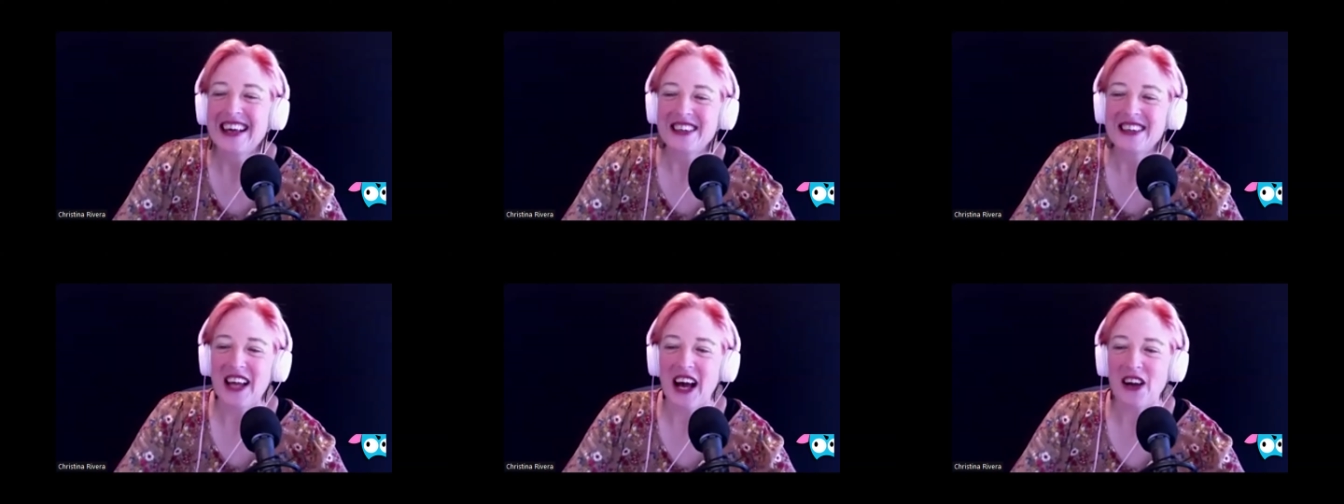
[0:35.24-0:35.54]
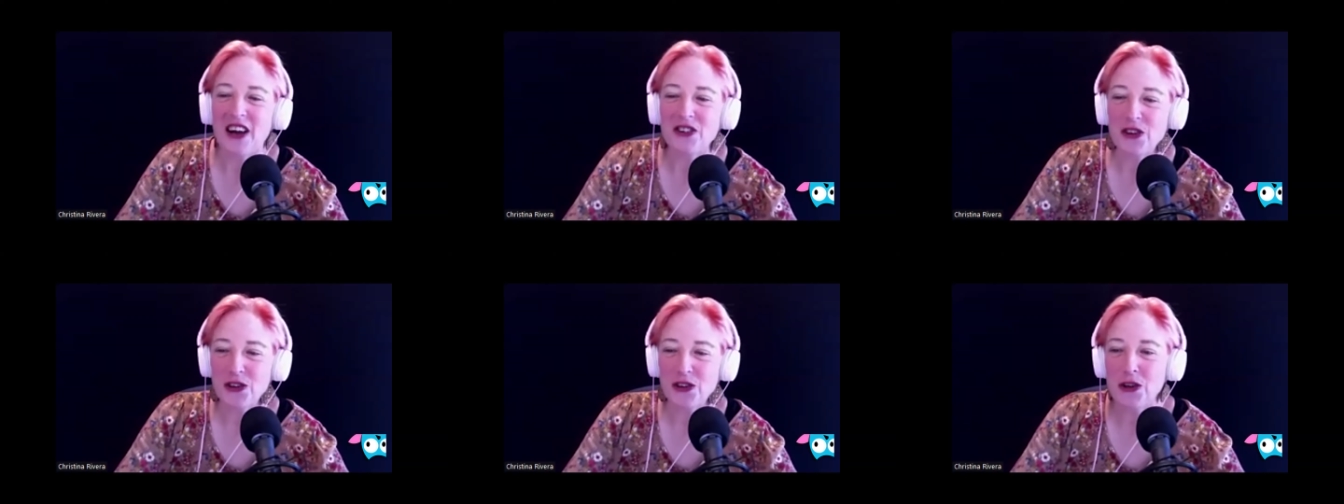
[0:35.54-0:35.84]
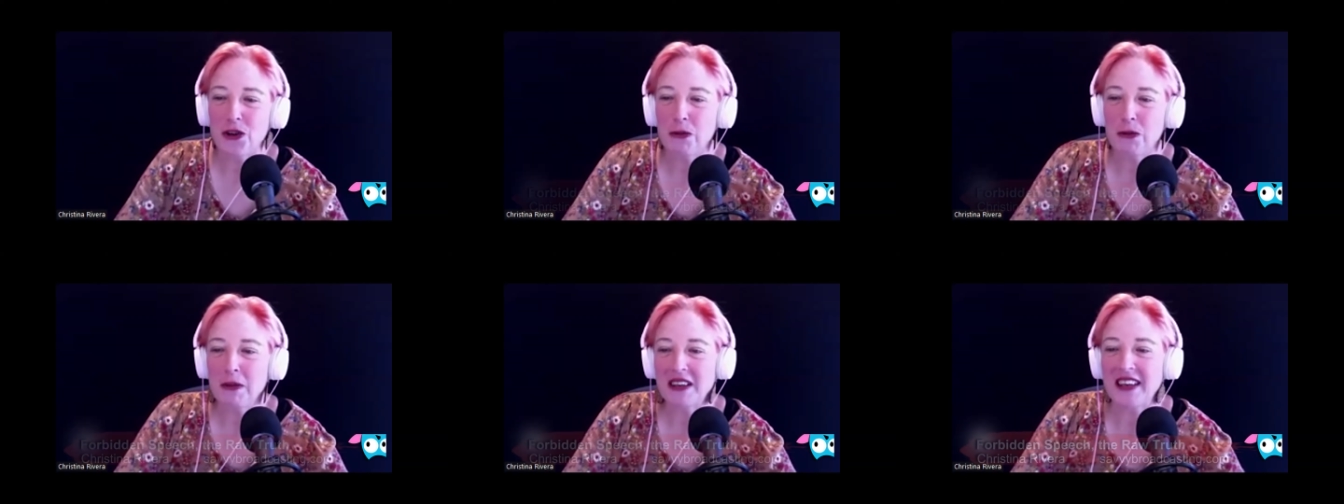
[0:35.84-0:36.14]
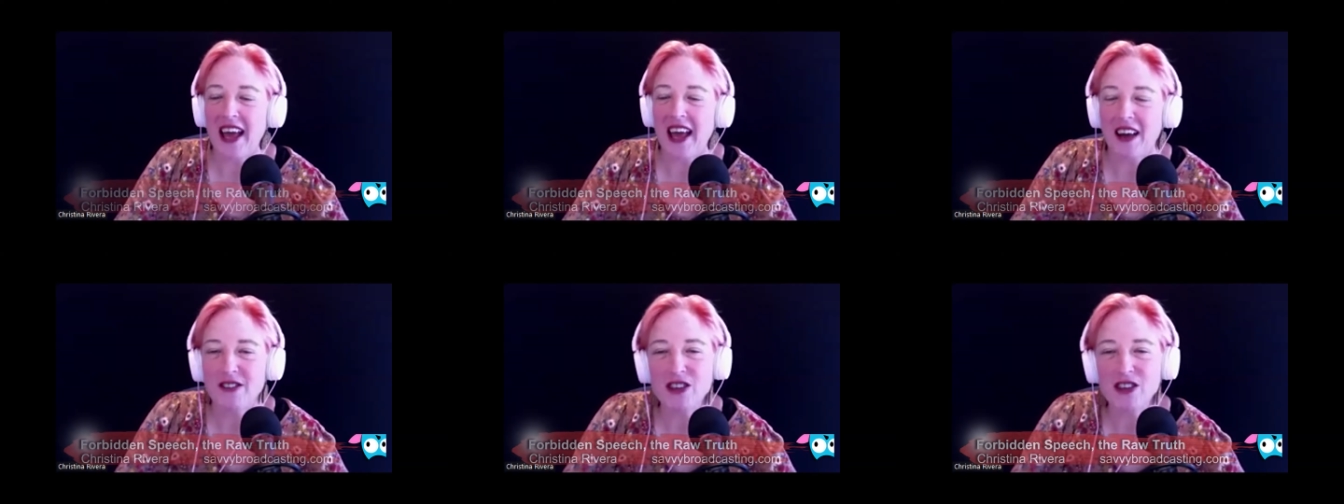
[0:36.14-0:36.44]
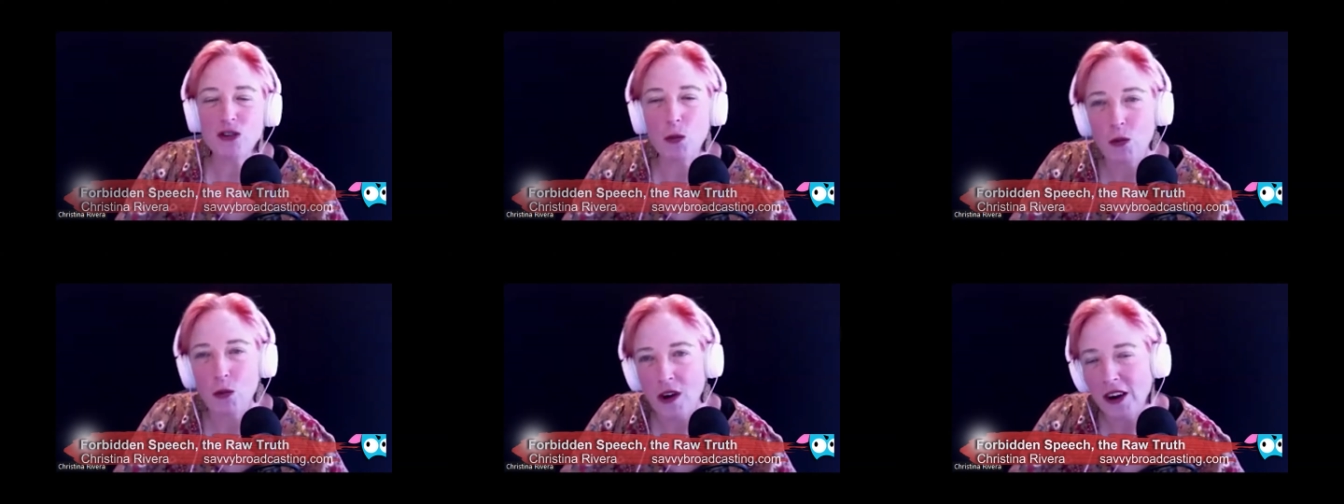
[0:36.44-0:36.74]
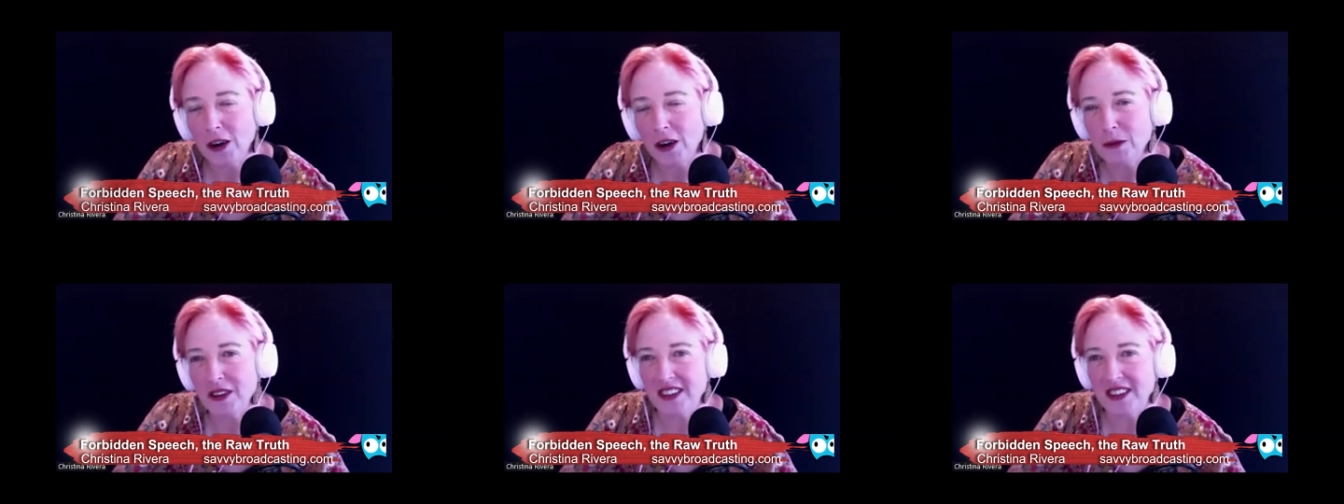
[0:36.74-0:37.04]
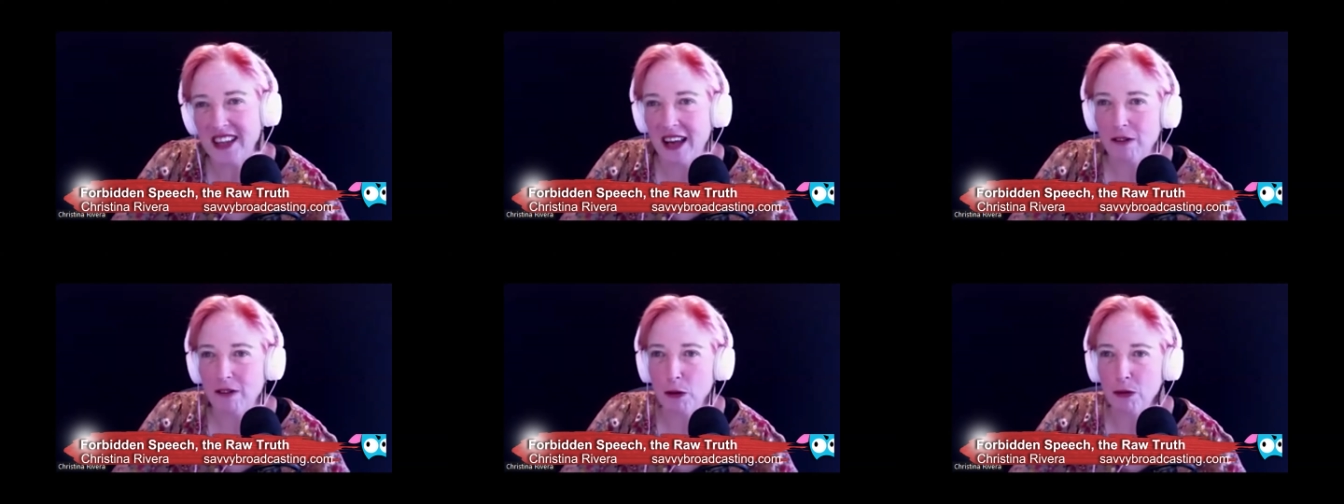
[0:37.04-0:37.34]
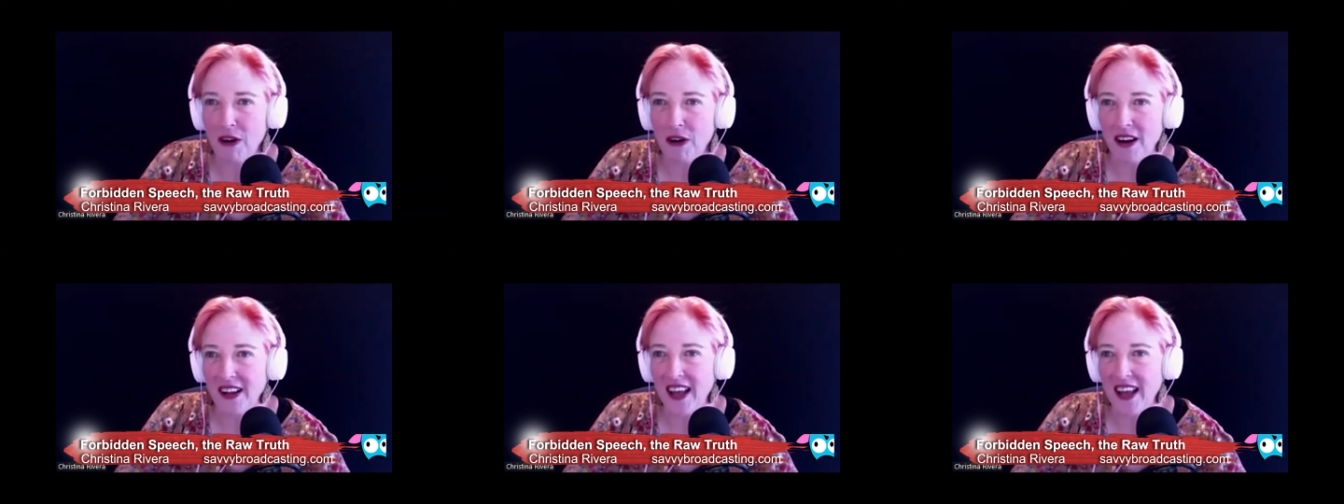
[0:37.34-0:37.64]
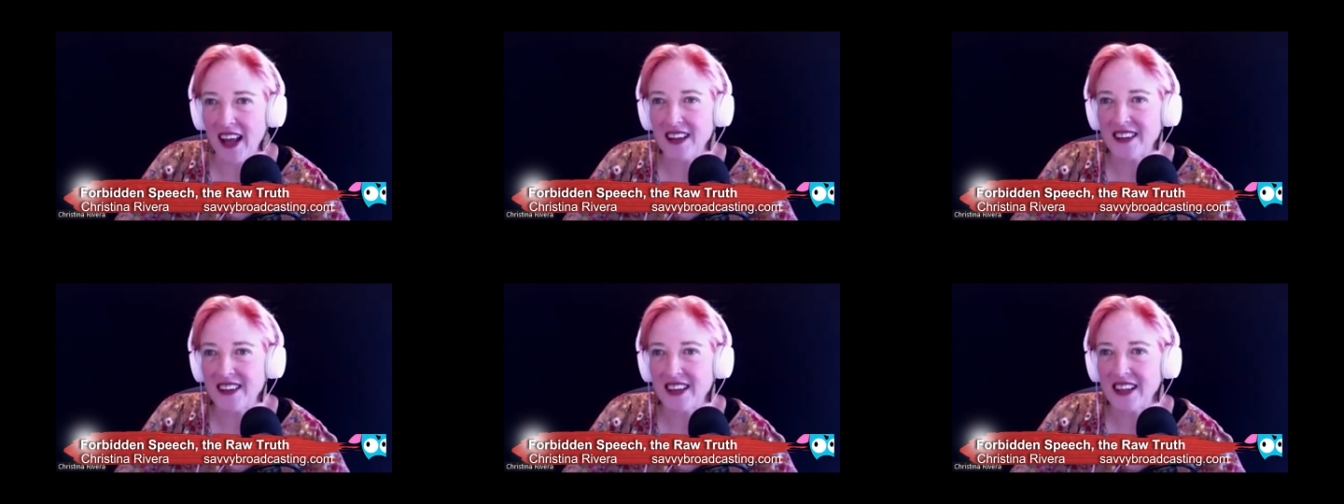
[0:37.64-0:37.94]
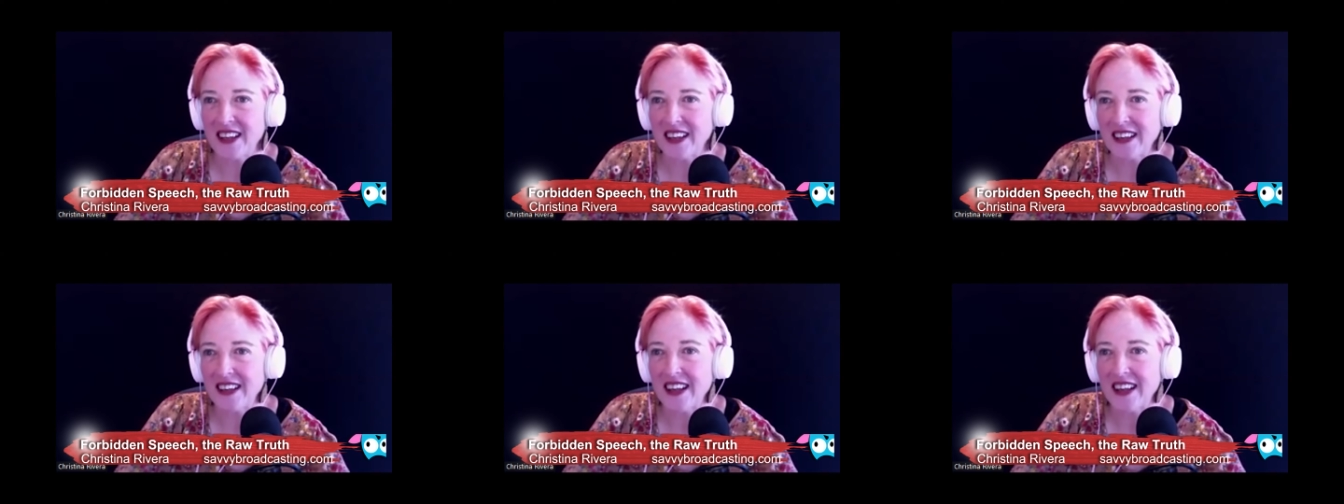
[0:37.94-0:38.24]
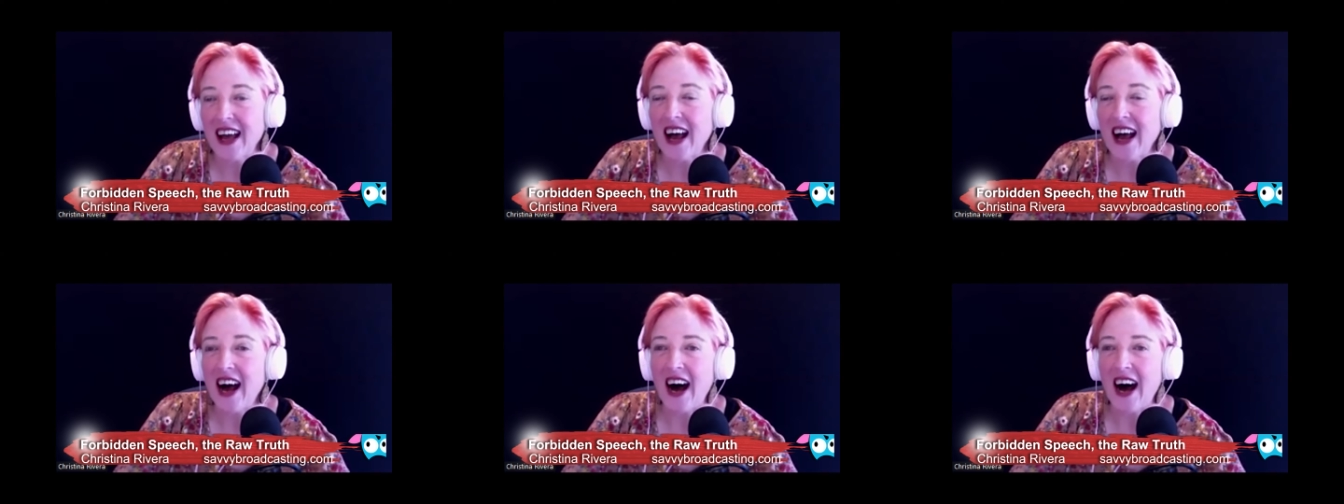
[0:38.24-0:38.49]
Dr. Hugh McTavish, welcome to Savvy Broadcasting,